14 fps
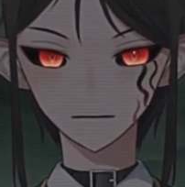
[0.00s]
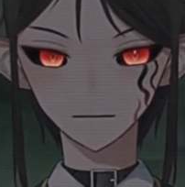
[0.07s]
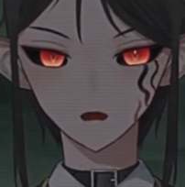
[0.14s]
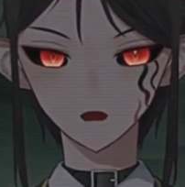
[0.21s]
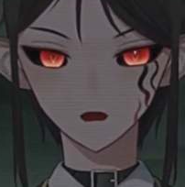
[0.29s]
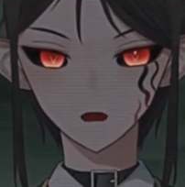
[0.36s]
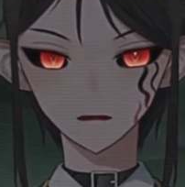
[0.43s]

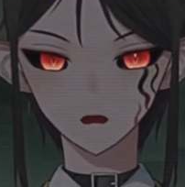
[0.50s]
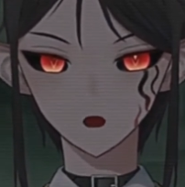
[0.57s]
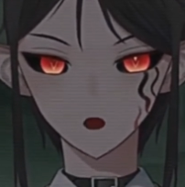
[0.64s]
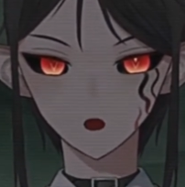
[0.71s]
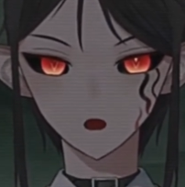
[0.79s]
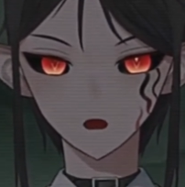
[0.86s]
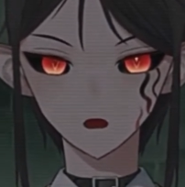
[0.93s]
like the
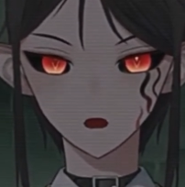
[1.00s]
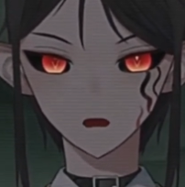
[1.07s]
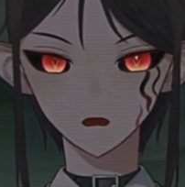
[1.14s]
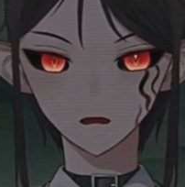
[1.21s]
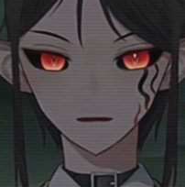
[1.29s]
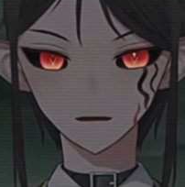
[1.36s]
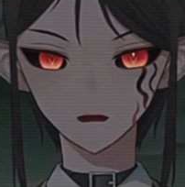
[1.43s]
whole
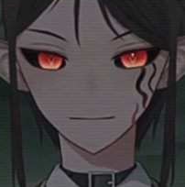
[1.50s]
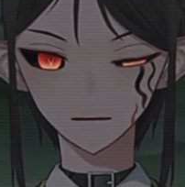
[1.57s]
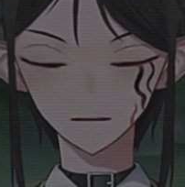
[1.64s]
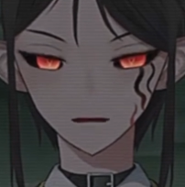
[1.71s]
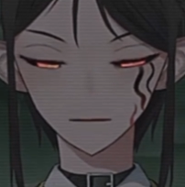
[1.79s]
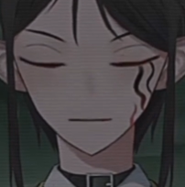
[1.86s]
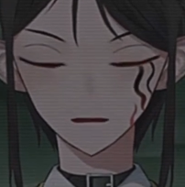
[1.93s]
world had
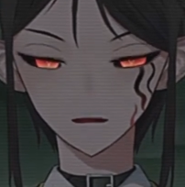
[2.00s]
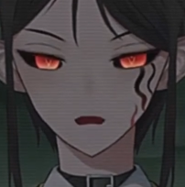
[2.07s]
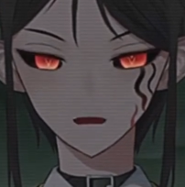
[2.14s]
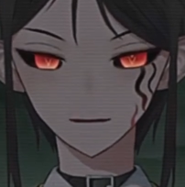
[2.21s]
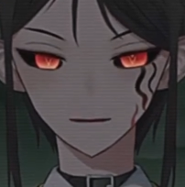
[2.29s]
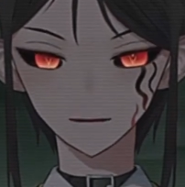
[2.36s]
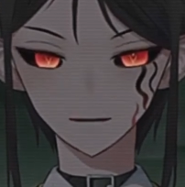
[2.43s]
been
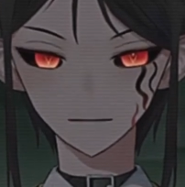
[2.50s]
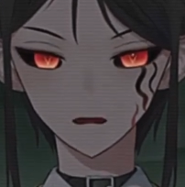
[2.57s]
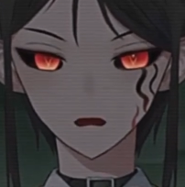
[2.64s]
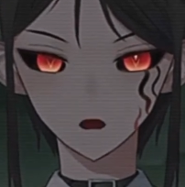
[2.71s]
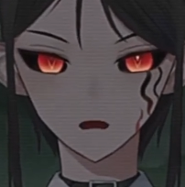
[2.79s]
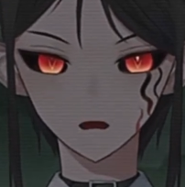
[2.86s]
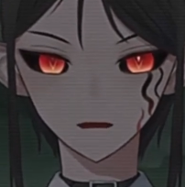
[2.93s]
replaced
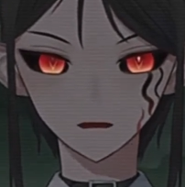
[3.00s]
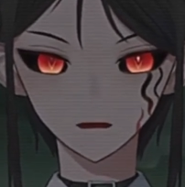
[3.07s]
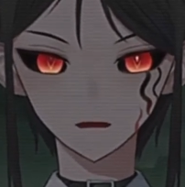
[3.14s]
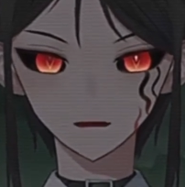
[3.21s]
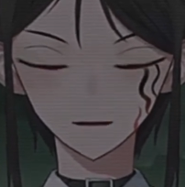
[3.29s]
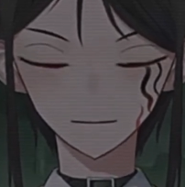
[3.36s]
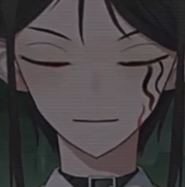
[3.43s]
with
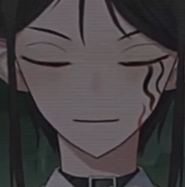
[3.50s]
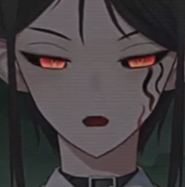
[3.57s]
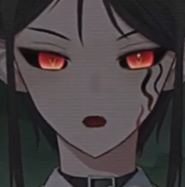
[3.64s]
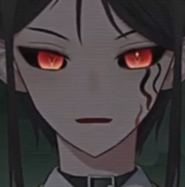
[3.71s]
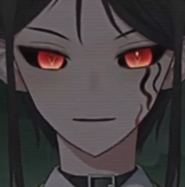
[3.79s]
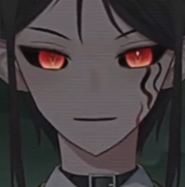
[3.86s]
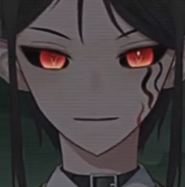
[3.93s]
these
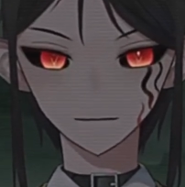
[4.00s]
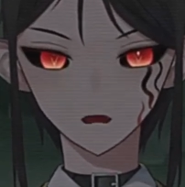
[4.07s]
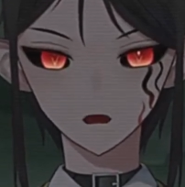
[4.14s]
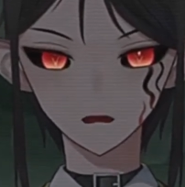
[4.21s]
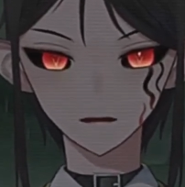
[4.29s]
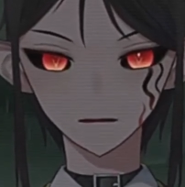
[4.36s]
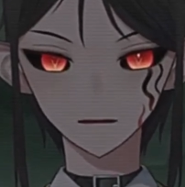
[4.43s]
miles of
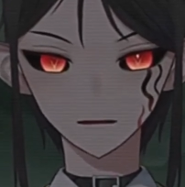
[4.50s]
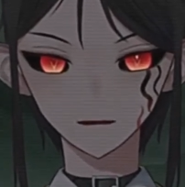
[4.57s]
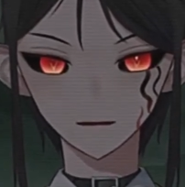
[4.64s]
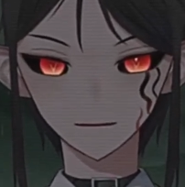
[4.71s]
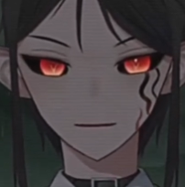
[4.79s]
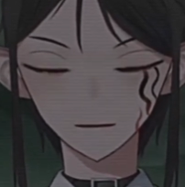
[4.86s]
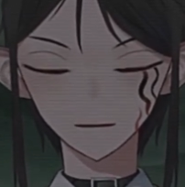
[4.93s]

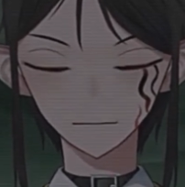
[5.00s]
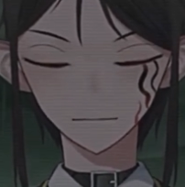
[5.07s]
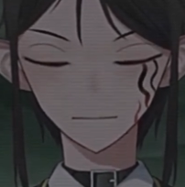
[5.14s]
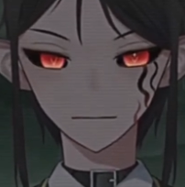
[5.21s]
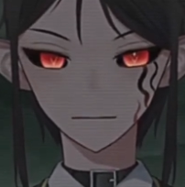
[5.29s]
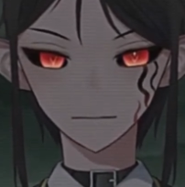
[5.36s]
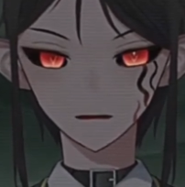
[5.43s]
concrete.
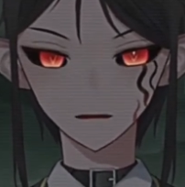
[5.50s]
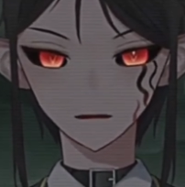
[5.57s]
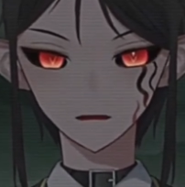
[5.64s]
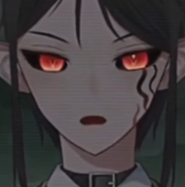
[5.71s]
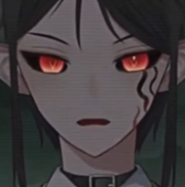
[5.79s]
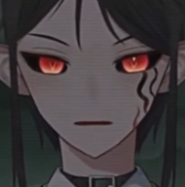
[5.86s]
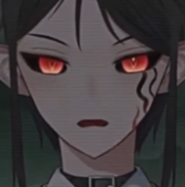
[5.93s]
In
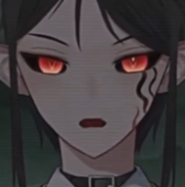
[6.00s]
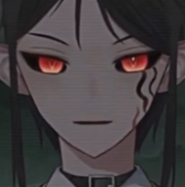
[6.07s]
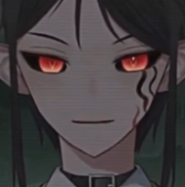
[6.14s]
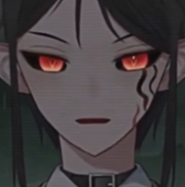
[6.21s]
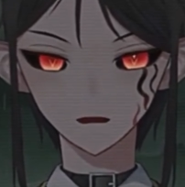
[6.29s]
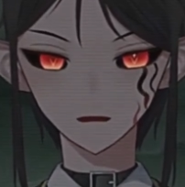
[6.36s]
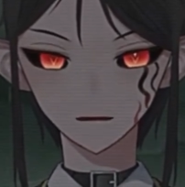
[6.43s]
no
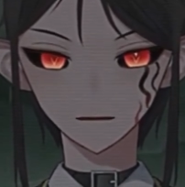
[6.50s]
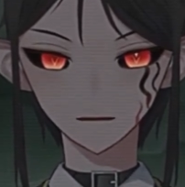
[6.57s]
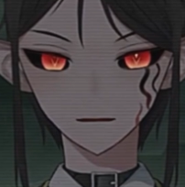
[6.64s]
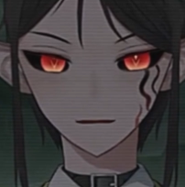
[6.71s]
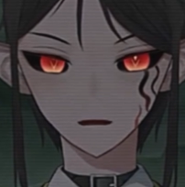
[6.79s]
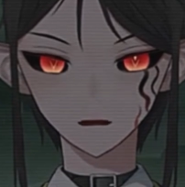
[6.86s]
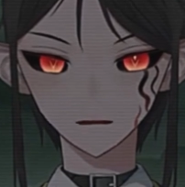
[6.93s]
particular
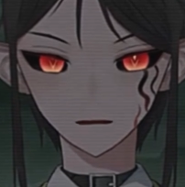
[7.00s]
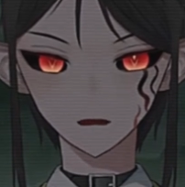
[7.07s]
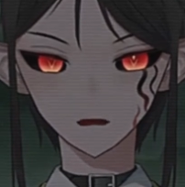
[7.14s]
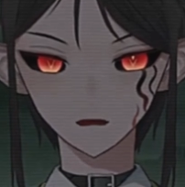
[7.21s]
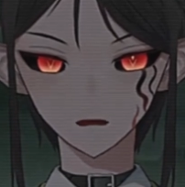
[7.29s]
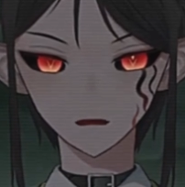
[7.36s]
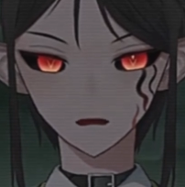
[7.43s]

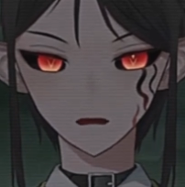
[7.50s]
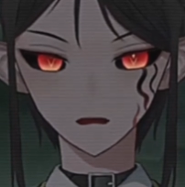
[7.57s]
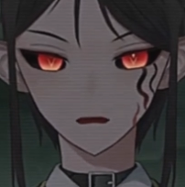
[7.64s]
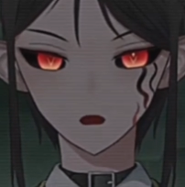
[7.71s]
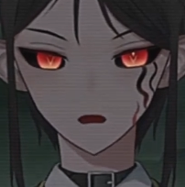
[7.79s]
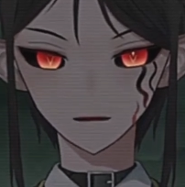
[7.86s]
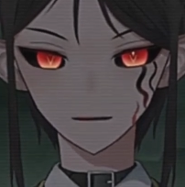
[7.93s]
hurry,
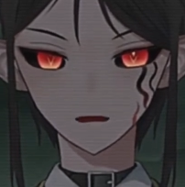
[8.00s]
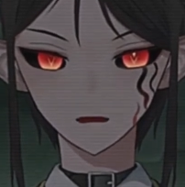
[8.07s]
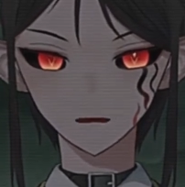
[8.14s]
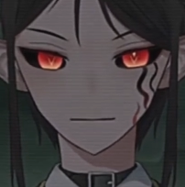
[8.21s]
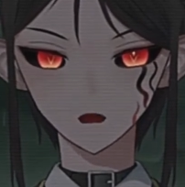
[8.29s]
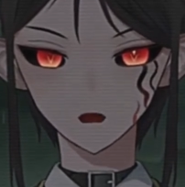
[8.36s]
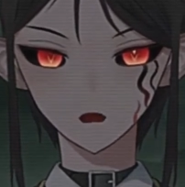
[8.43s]
I
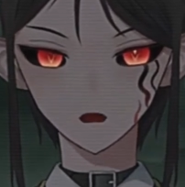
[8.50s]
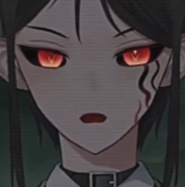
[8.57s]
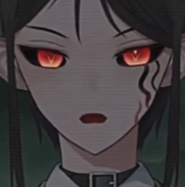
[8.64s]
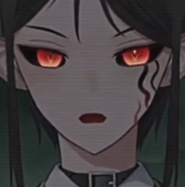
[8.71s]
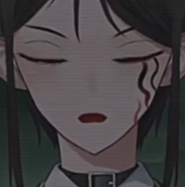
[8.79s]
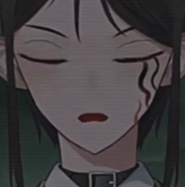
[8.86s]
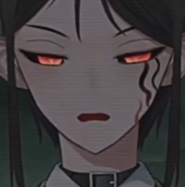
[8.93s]
turned back
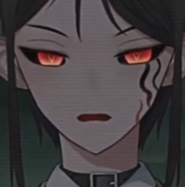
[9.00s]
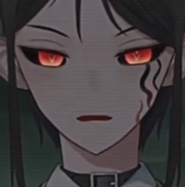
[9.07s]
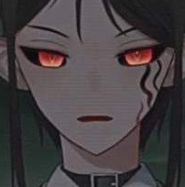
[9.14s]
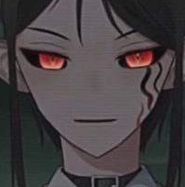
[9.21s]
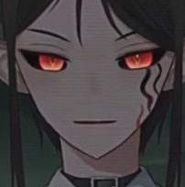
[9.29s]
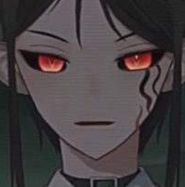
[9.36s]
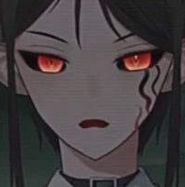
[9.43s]
around and
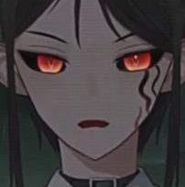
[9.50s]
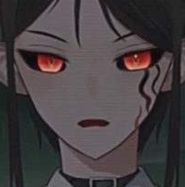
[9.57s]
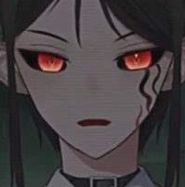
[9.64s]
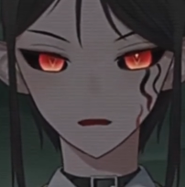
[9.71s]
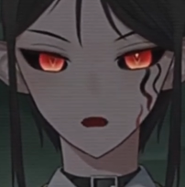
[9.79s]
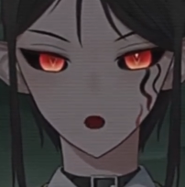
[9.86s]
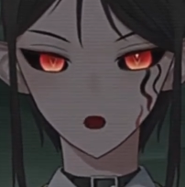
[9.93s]

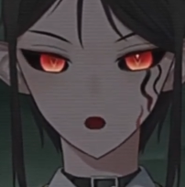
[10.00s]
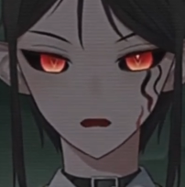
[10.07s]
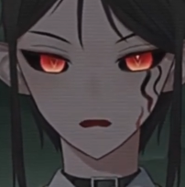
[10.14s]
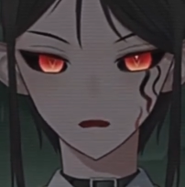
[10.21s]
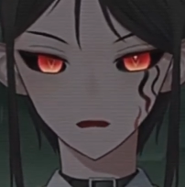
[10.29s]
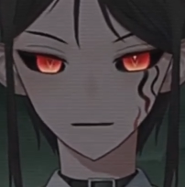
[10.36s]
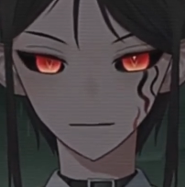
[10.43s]
started
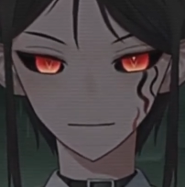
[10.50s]
walking.